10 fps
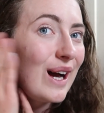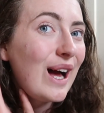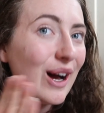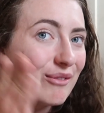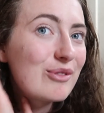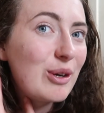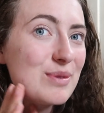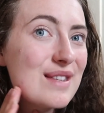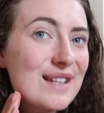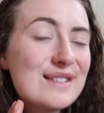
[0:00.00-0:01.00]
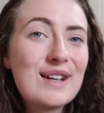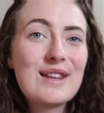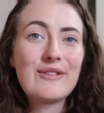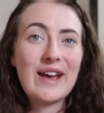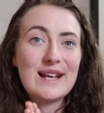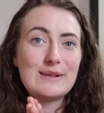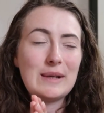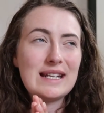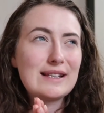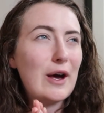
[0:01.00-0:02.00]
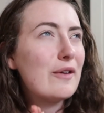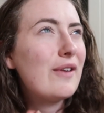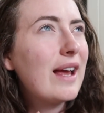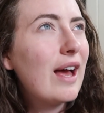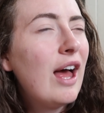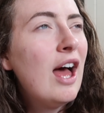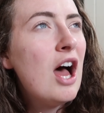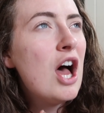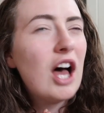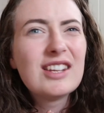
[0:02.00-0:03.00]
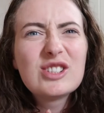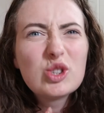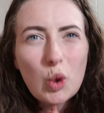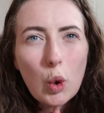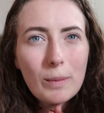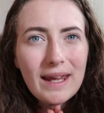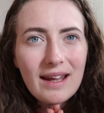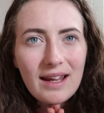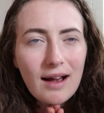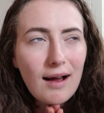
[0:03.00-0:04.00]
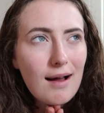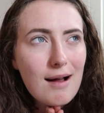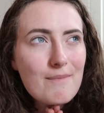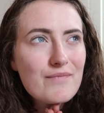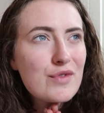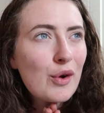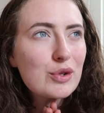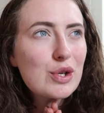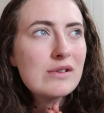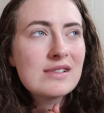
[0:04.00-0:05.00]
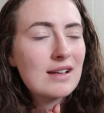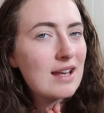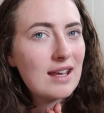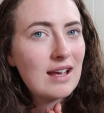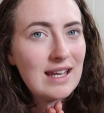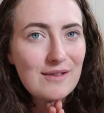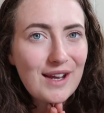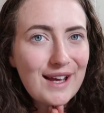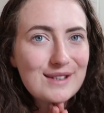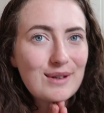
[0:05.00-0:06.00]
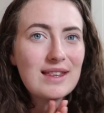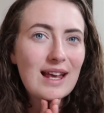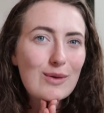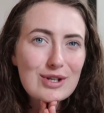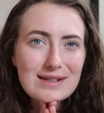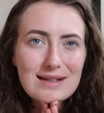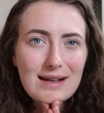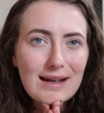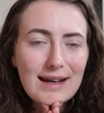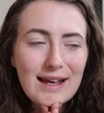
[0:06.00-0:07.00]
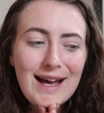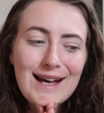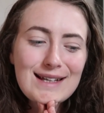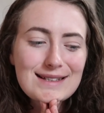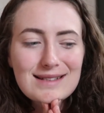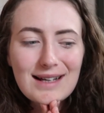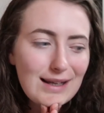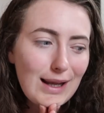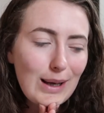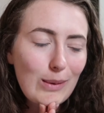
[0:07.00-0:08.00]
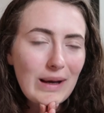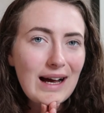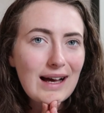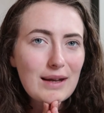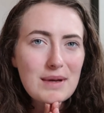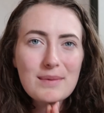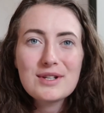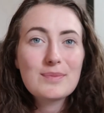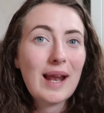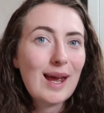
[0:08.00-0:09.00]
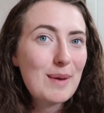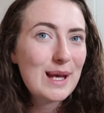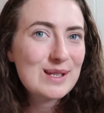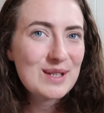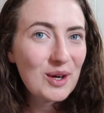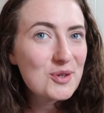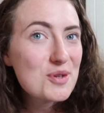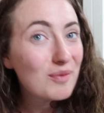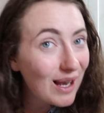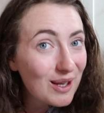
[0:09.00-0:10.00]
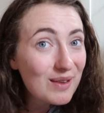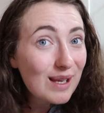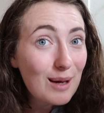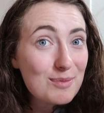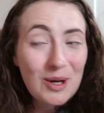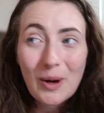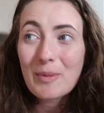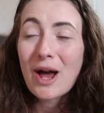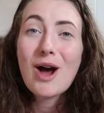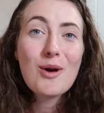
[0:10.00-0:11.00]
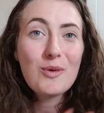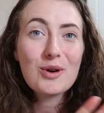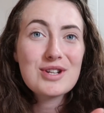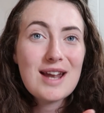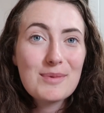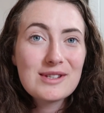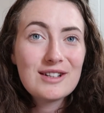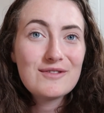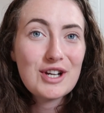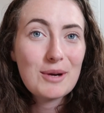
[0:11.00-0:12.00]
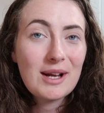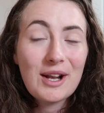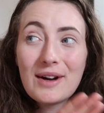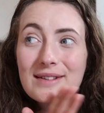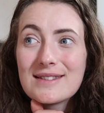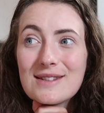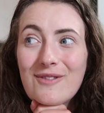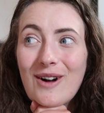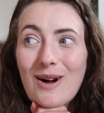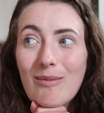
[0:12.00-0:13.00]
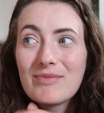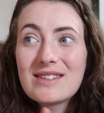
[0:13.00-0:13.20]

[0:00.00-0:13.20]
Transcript: have rubbed this side of the face, but it's kind of like a stormy, not too sunny evening, so I think we're just gonna like snuggle up and maybe just play a bit of Stardew Valley on the laptop. We watched an episode of Jeremy Clarkson's Farm